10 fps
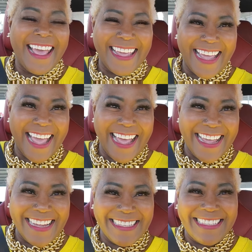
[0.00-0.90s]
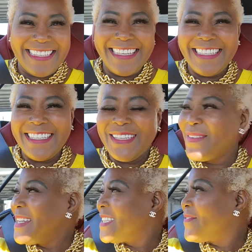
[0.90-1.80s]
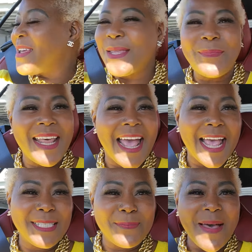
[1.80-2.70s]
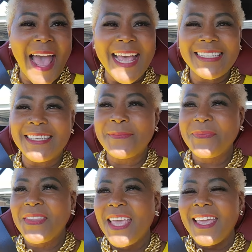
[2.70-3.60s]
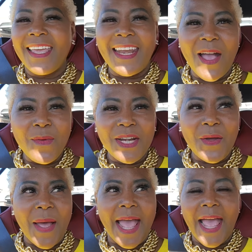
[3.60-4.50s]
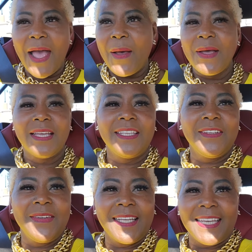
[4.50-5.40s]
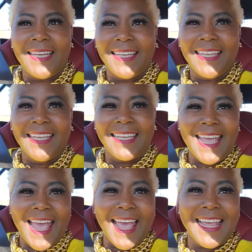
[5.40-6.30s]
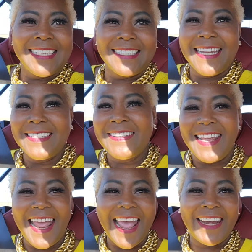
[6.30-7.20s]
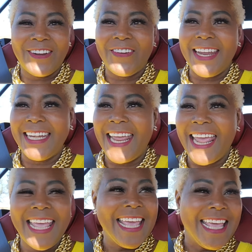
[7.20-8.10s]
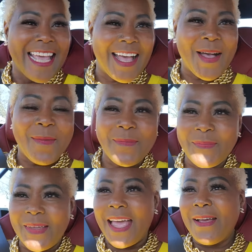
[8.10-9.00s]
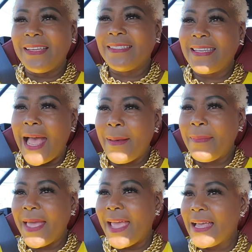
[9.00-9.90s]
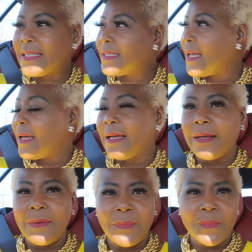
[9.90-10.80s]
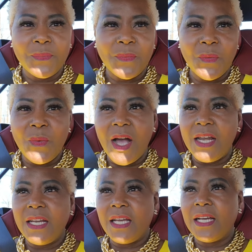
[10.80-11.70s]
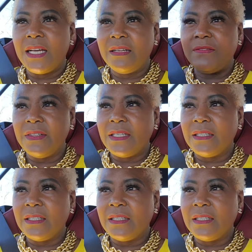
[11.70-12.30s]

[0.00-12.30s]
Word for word: Hey guys, this is Theresa from The Blind Spot, and I want to know how you looking, guys. Yesterday I had a great day. Um, I stopped past um, one of